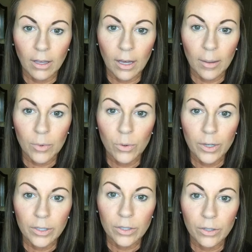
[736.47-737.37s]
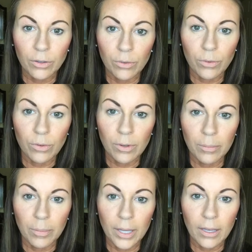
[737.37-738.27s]
I'm going to
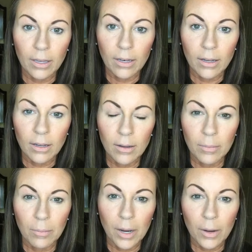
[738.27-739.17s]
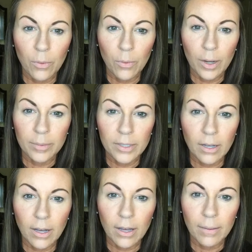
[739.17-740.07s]
pin my
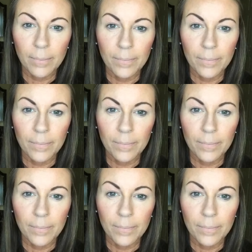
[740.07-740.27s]
website.